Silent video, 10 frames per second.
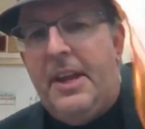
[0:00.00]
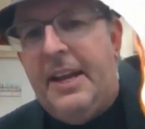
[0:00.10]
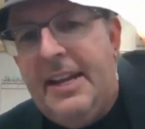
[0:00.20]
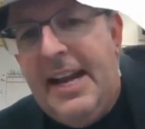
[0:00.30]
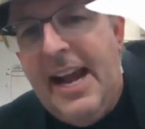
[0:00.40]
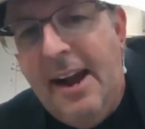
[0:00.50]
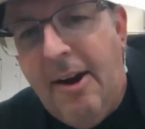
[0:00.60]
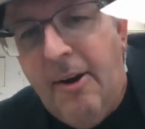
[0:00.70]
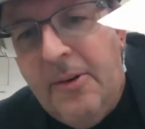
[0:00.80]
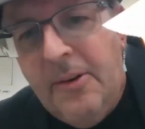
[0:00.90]
And
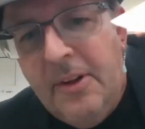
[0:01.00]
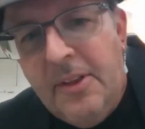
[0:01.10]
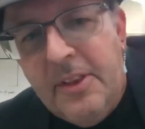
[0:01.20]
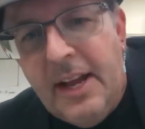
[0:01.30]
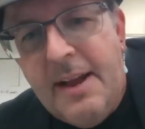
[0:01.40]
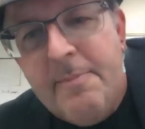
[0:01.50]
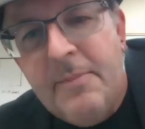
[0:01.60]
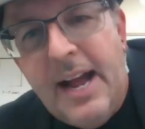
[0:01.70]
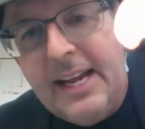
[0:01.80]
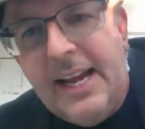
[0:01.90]
now
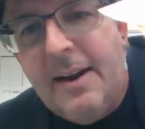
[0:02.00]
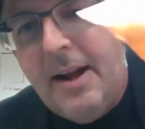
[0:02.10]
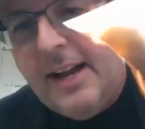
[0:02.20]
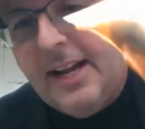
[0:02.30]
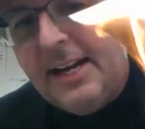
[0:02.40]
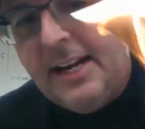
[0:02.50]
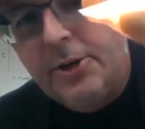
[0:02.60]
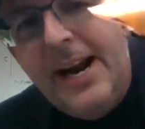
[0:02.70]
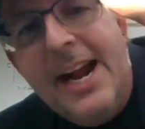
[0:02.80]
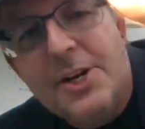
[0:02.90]
I'm I got a I got a
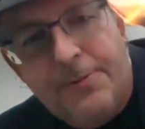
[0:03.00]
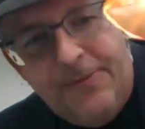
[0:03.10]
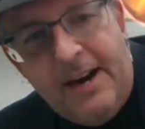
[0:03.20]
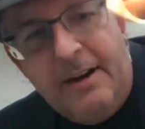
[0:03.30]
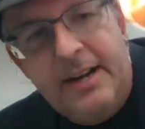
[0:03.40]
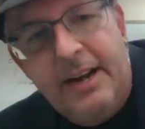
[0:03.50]
trash fire